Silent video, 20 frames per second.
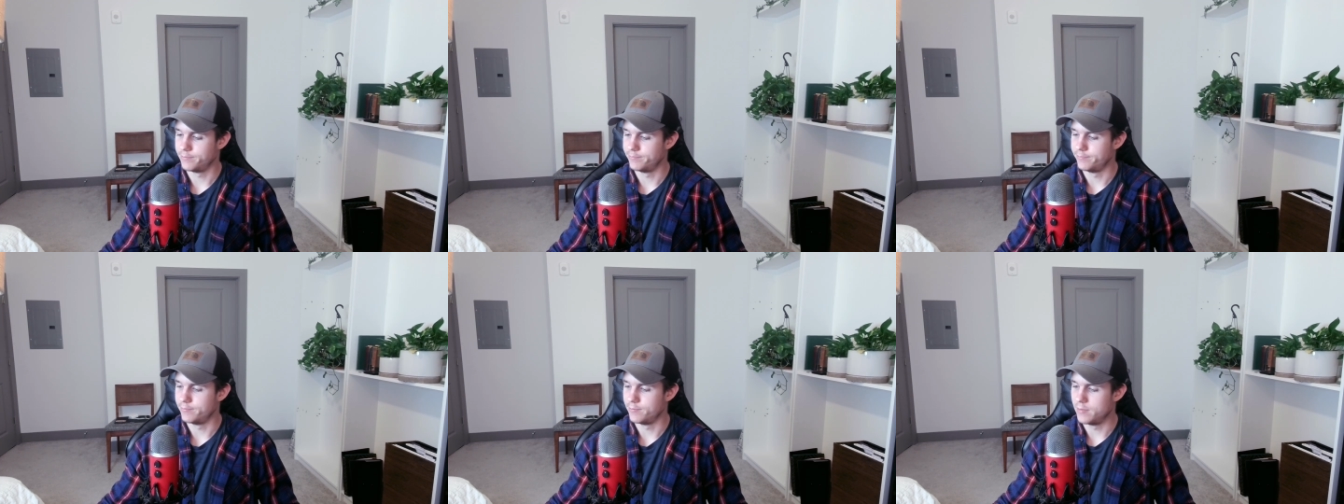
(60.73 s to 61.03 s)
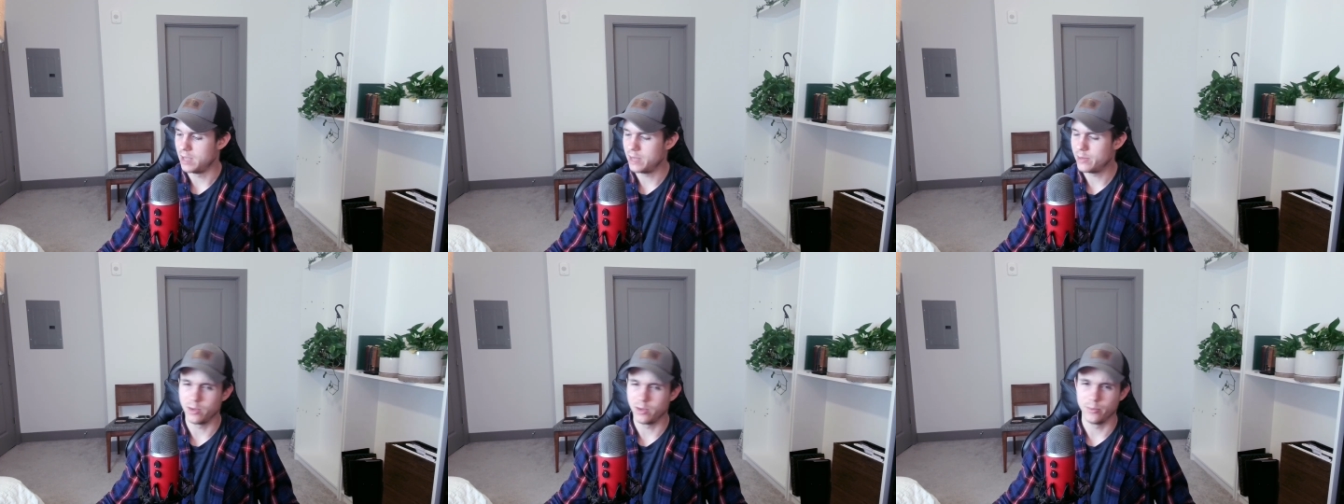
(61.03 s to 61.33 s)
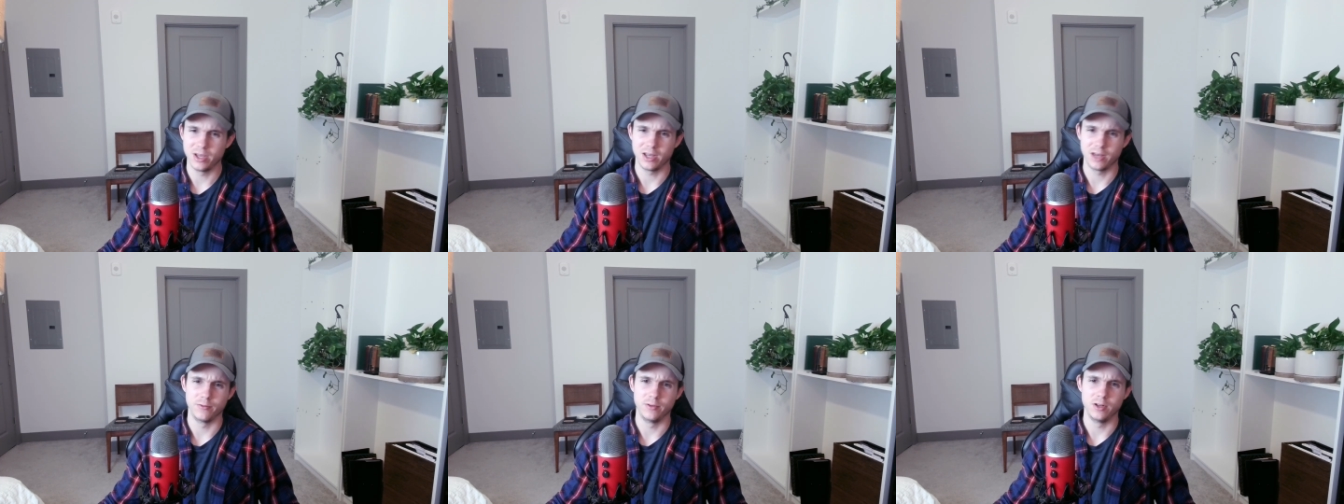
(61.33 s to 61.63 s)
maybe I'll
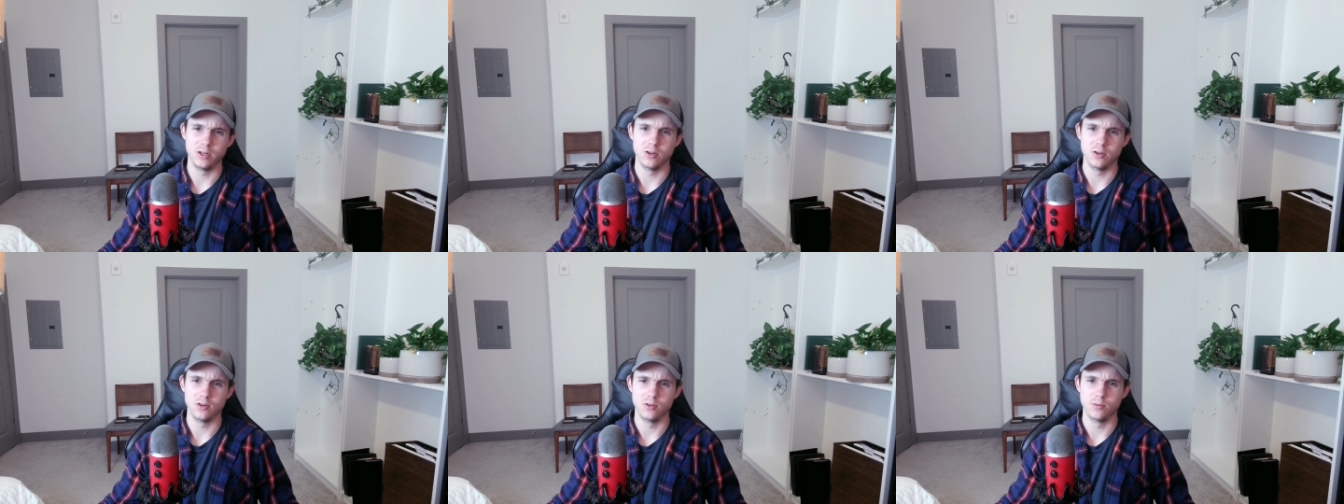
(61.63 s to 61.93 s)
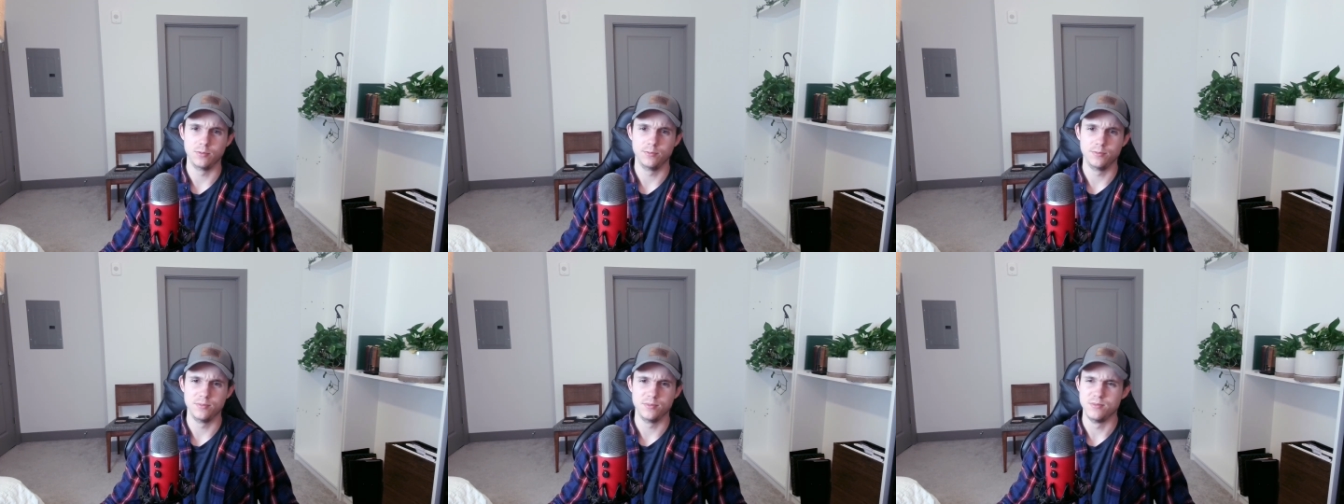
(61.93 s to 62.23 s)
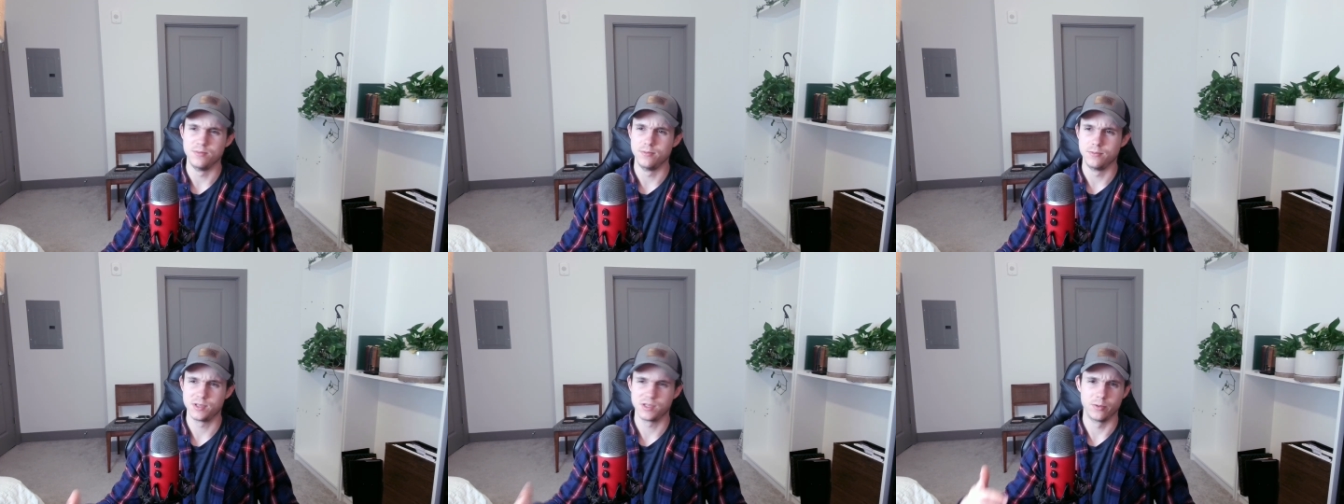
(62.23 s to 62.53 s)
make a video
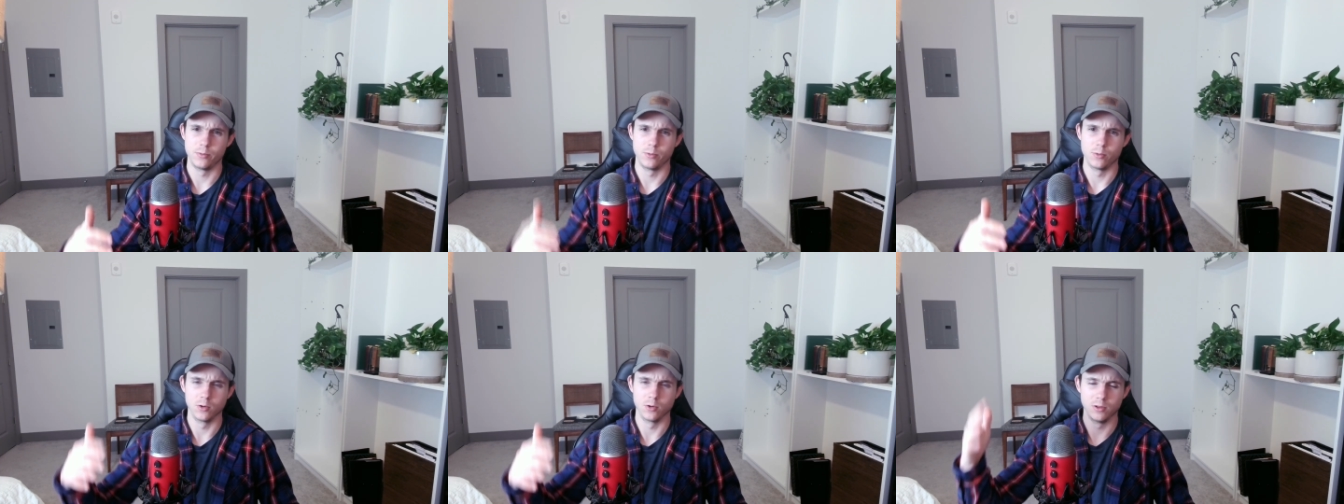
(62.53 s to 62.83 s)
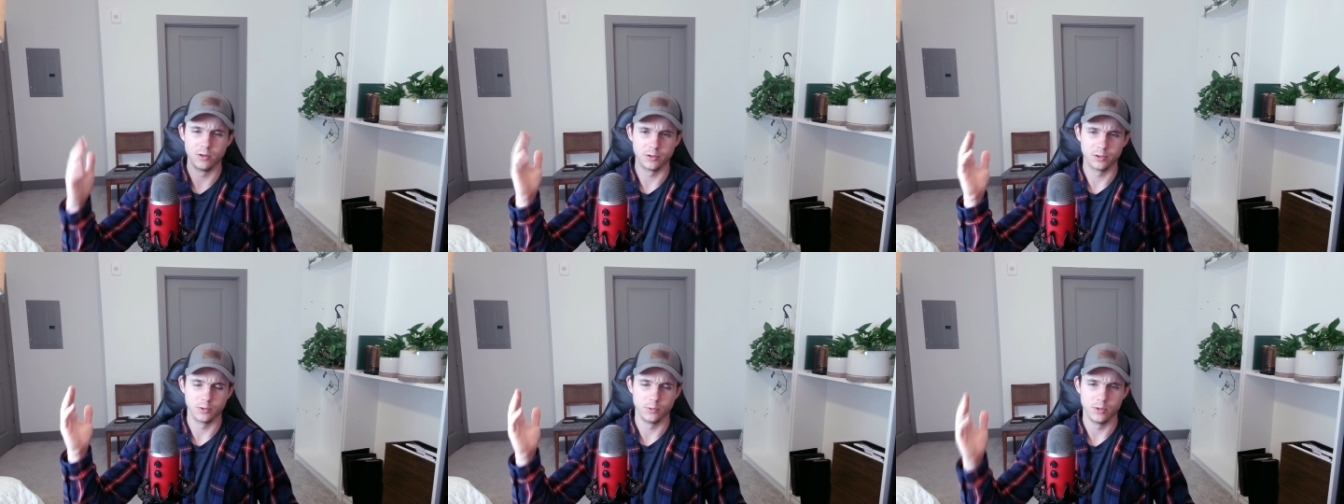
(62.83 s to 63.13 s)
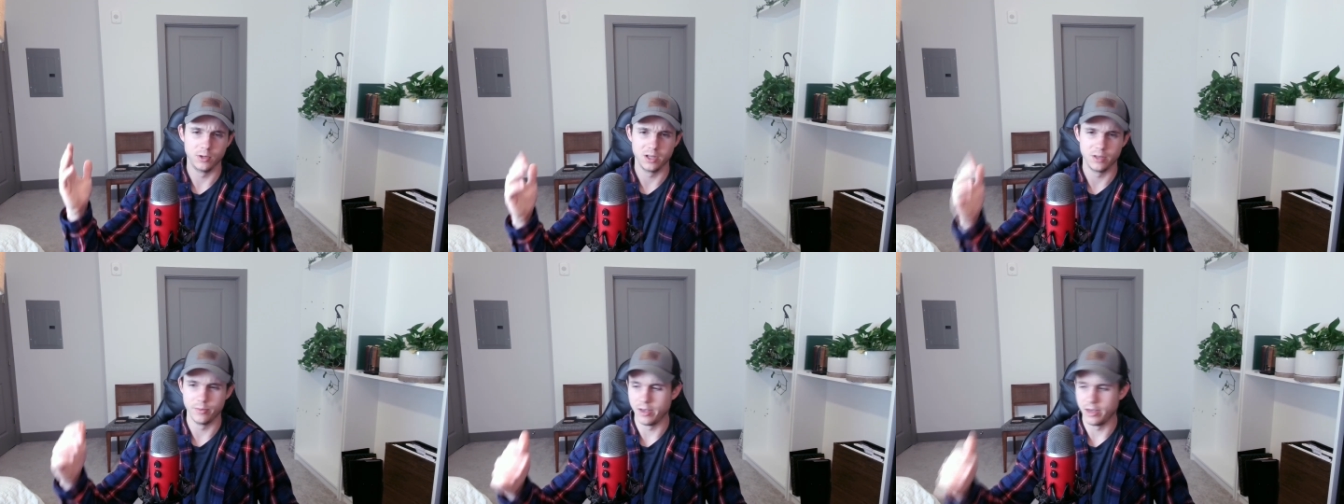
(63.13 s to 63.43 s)
somewhere along the
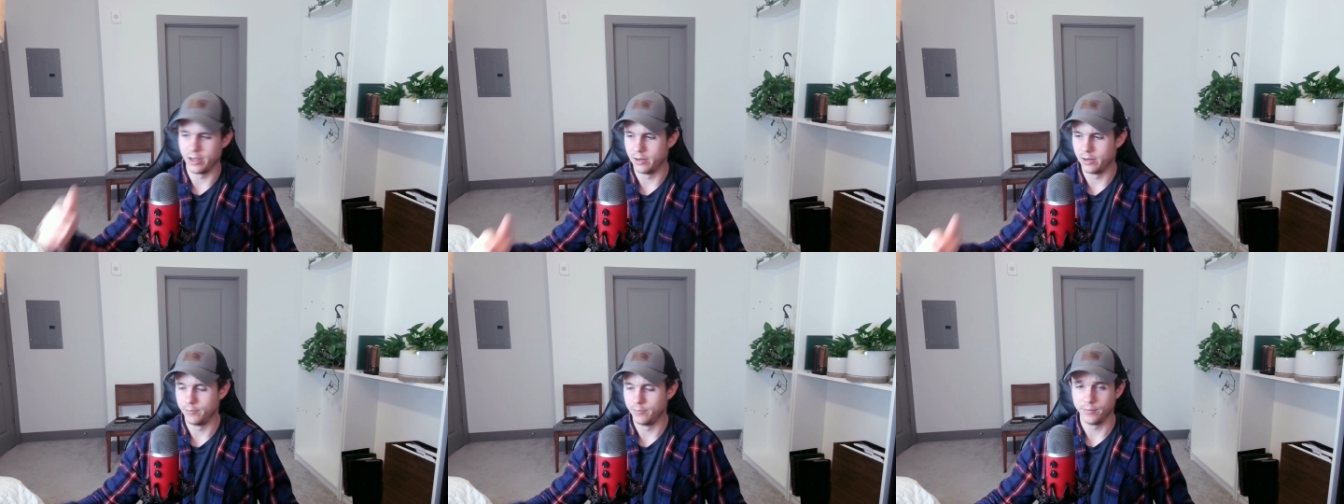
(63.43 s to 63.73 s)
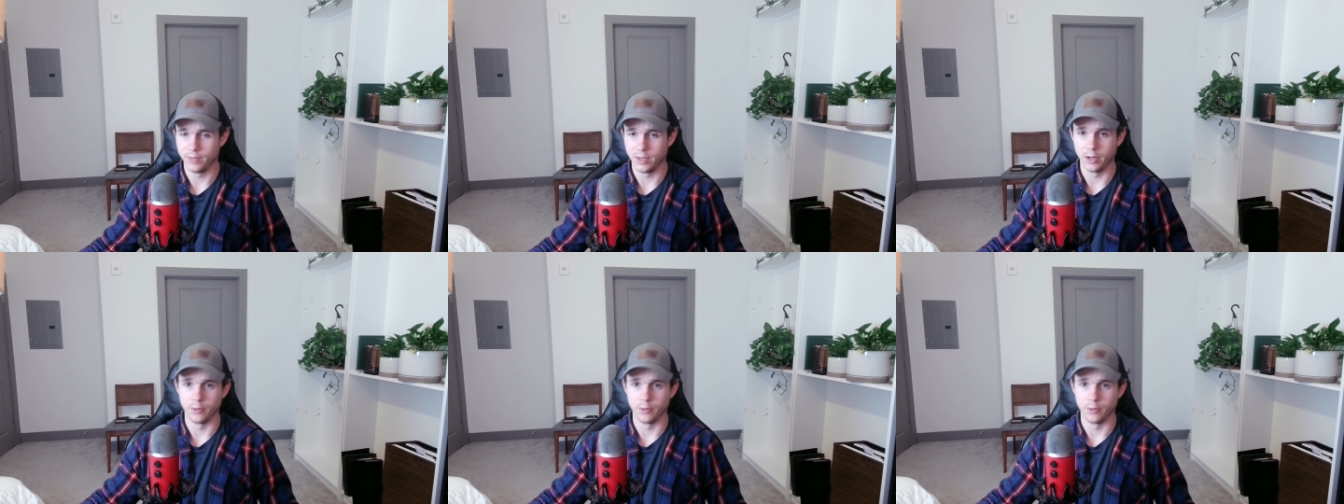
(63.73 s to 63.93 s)
way about it.